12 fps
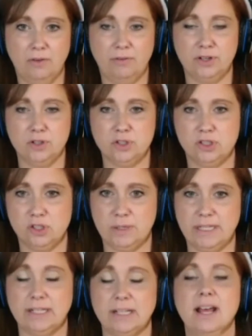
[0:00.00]
for your
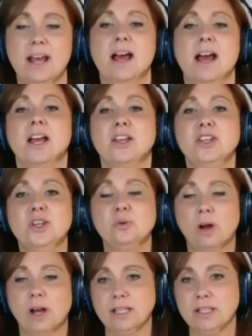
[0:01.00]
student, you
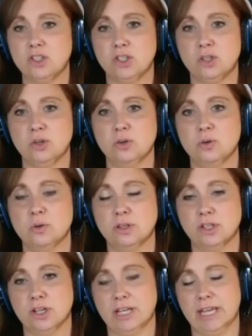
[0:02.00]
want to
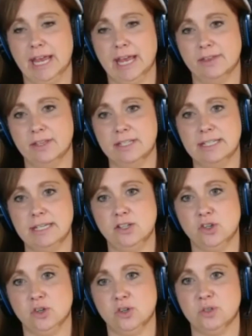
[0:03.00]
look at the
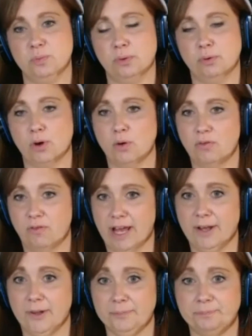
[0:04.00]
teacher's
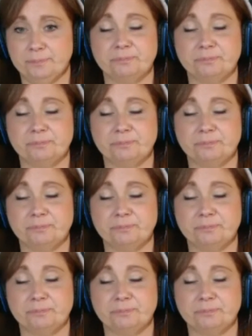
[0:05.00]
profile.